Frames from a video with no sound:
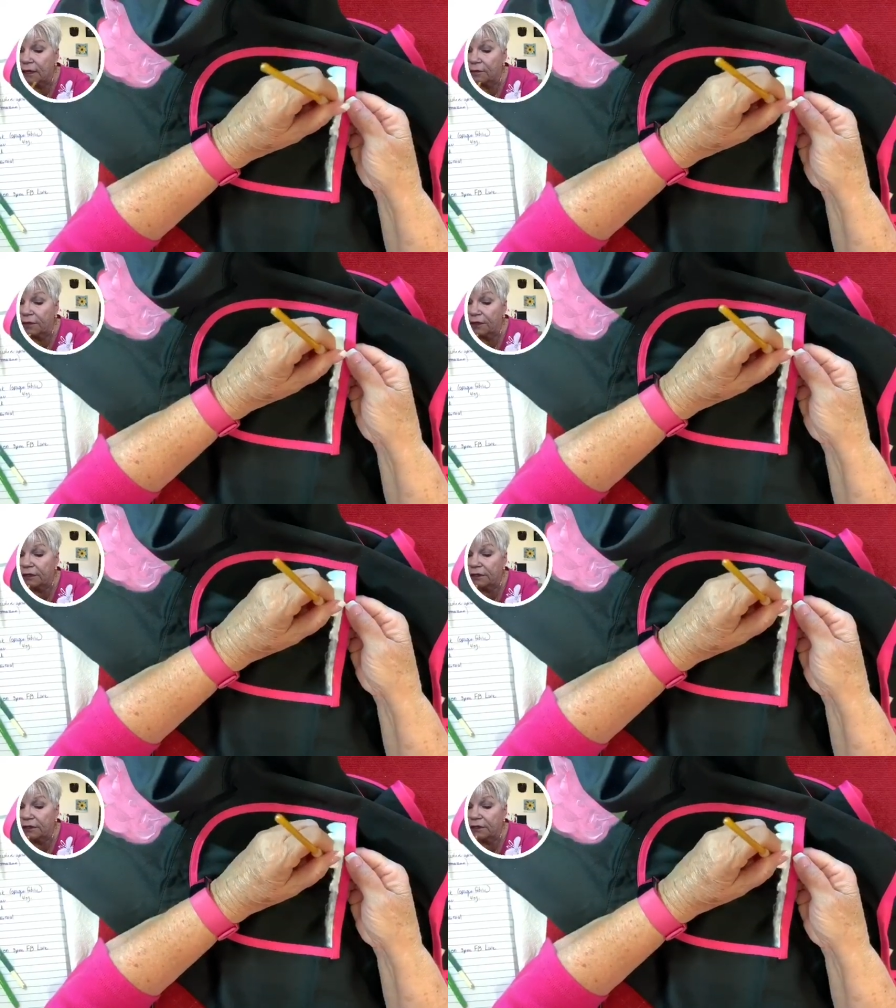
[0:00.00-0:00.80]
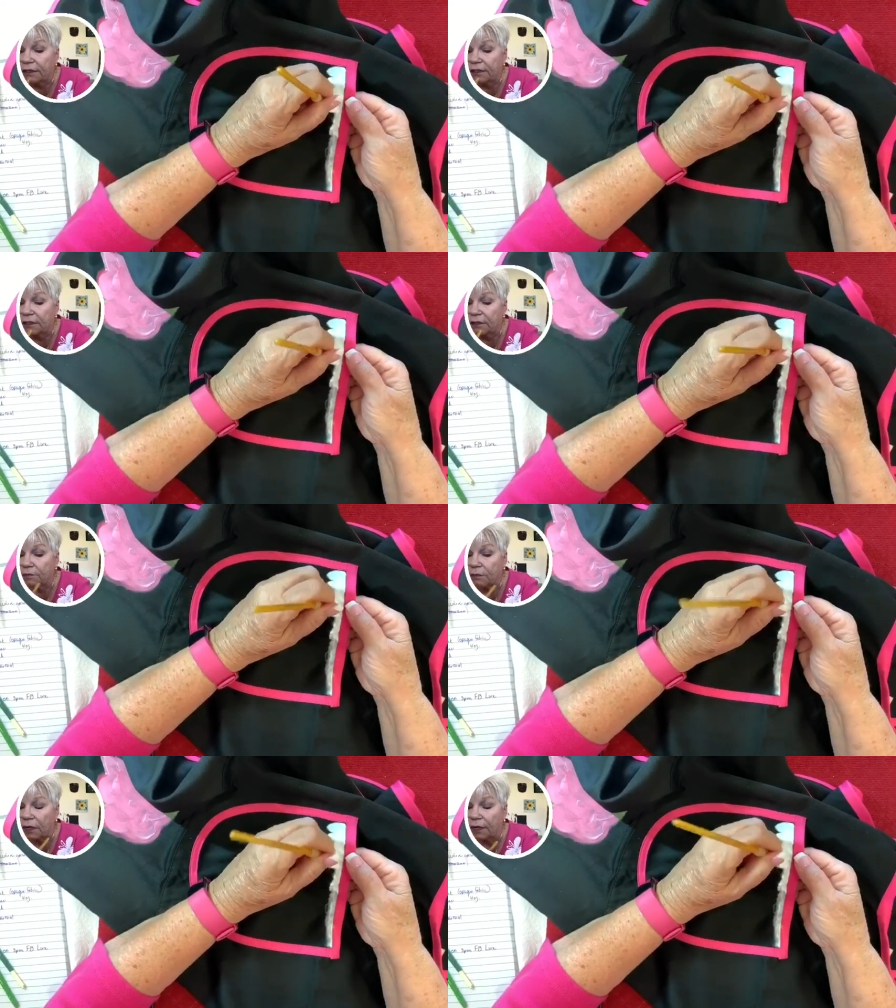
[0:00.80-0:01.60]
because
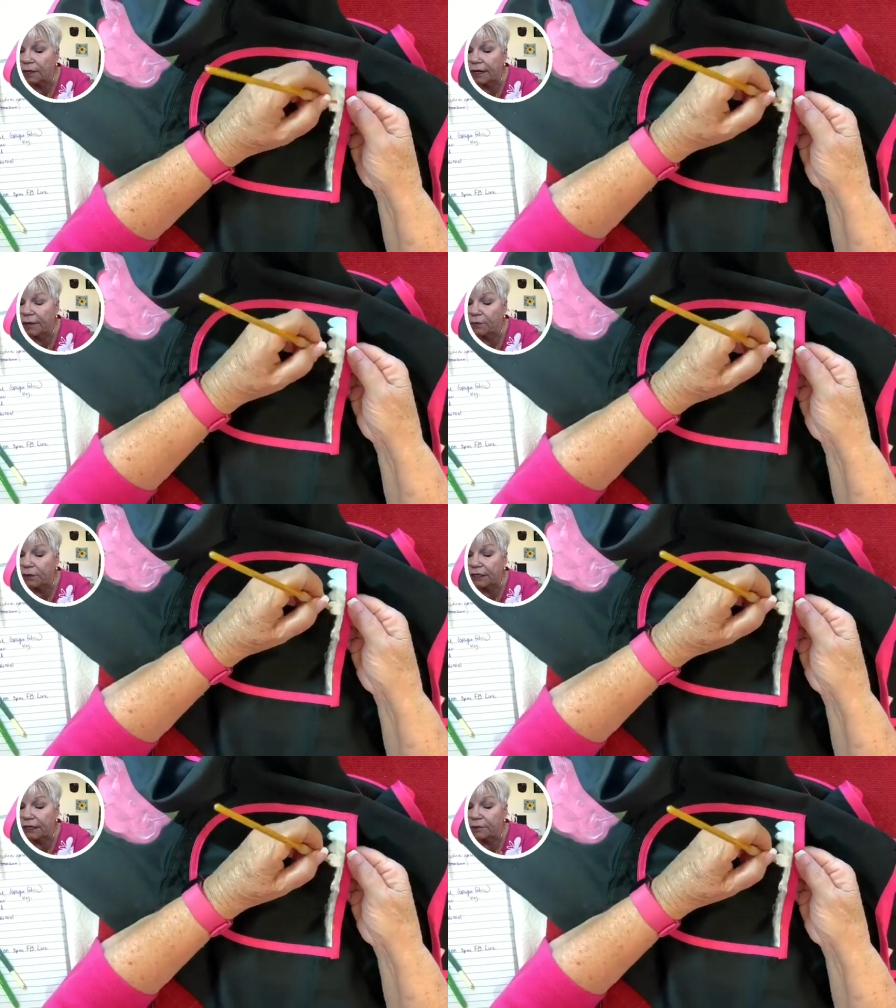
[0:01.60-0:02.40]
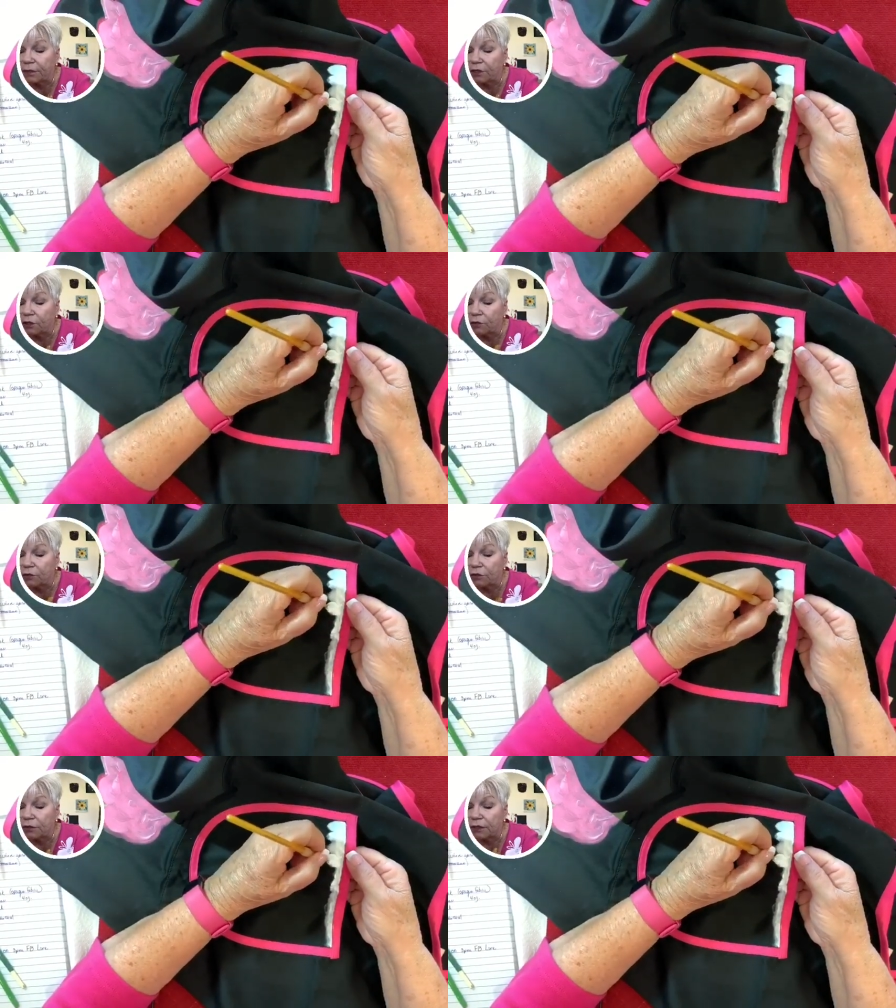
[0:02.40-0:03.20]
this apron can be
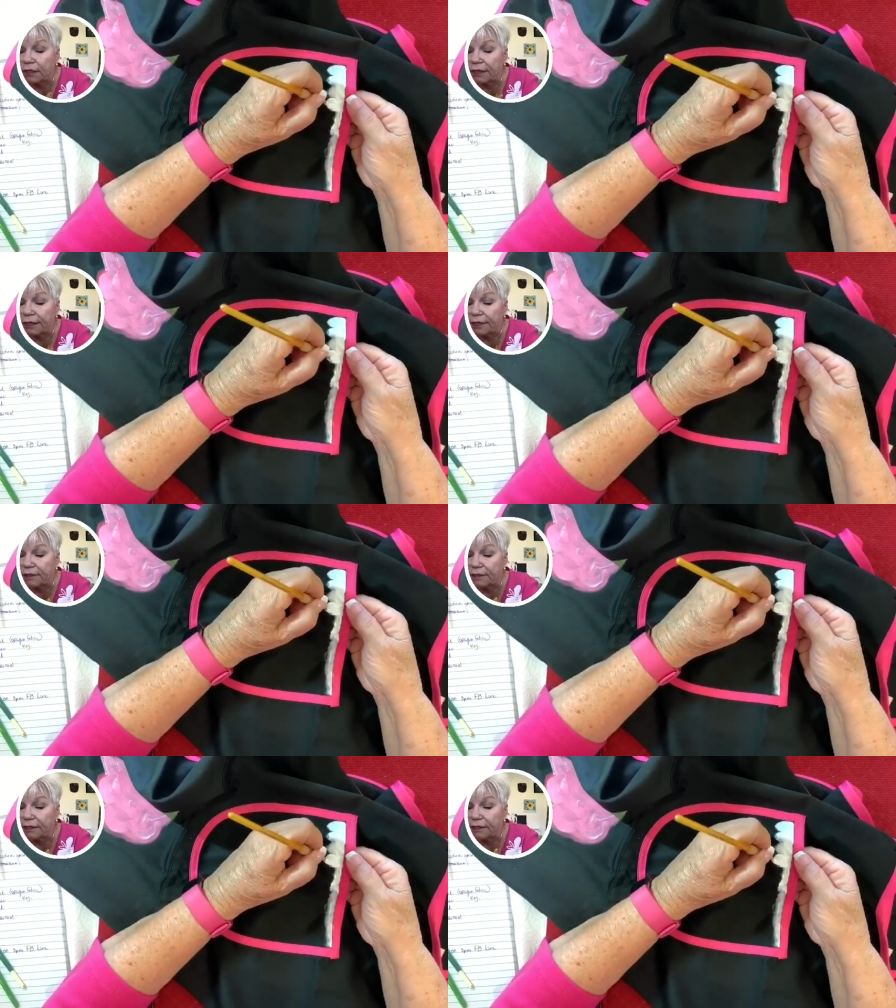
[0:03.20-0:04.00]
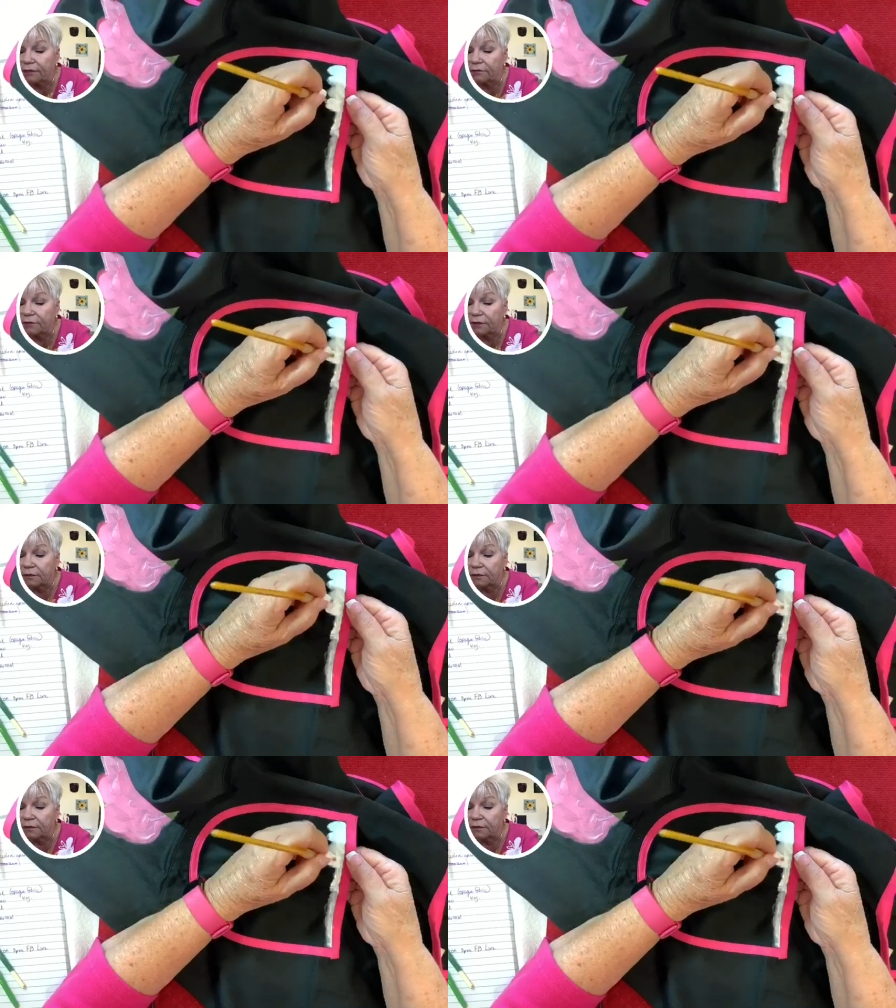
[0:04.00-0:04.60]
used as a gift